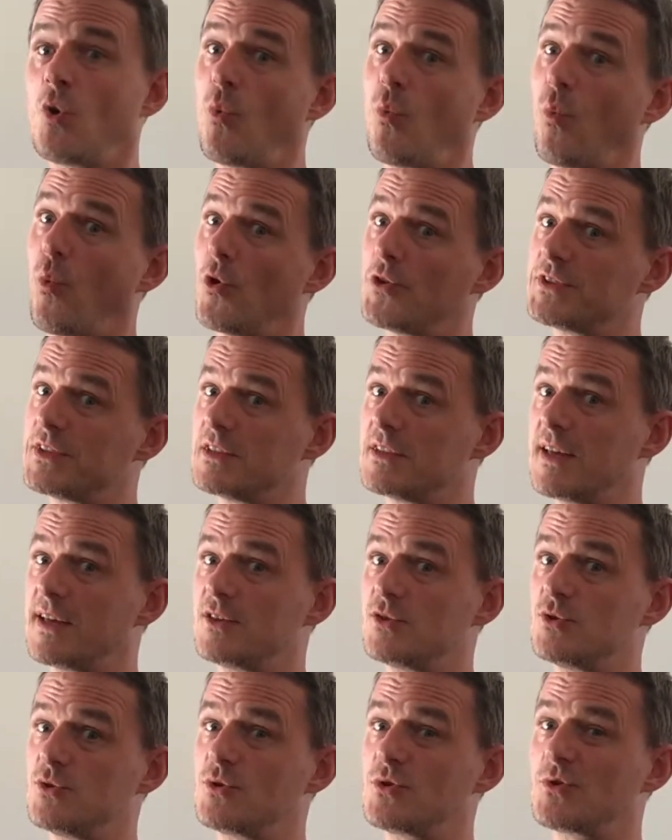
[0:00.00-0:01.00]
What did they
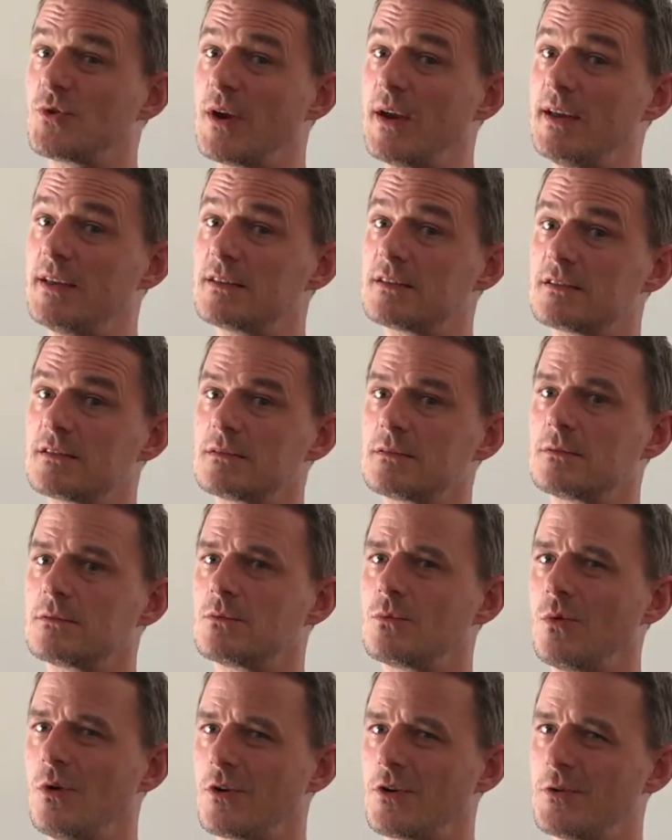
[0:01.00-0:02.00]
do great?
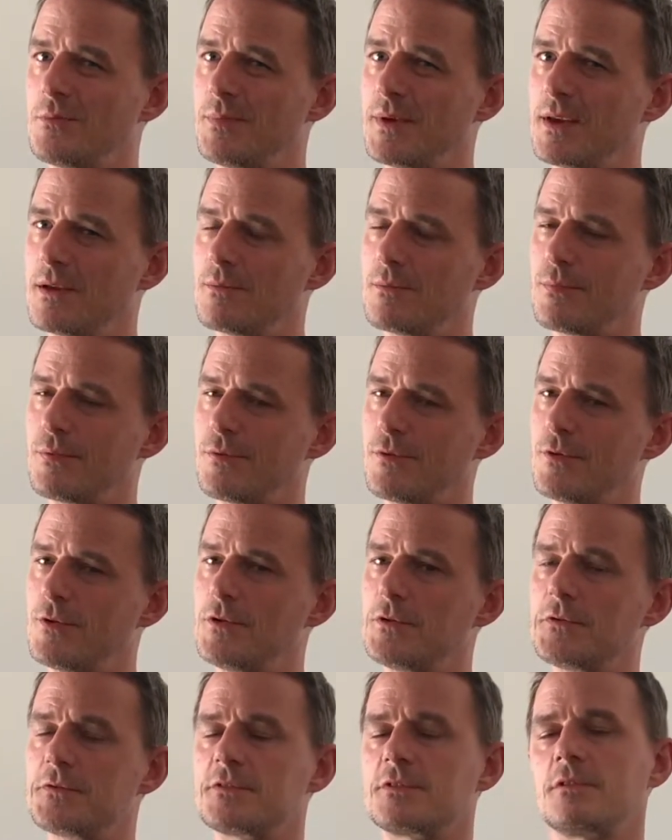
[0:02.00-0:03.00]
What could be
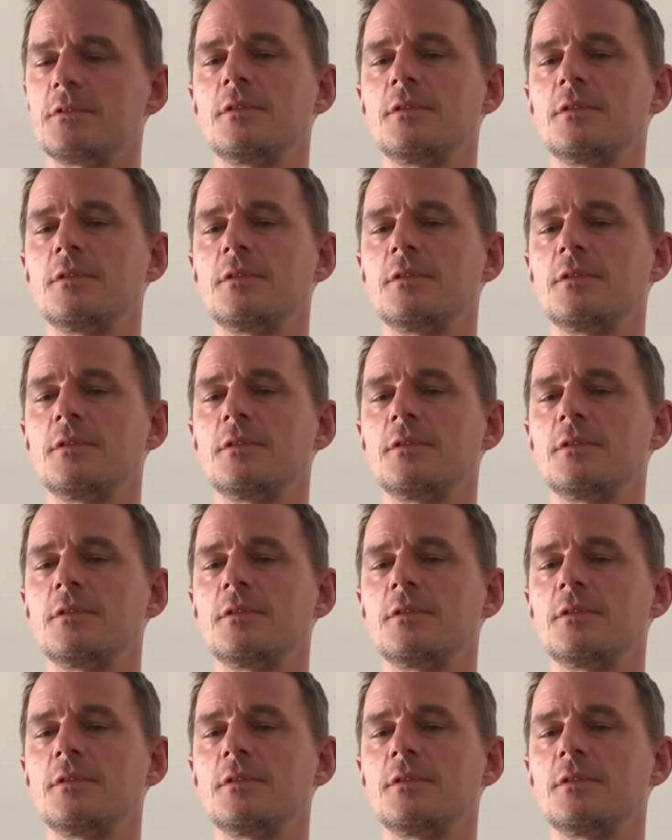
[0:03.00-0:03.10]
improved?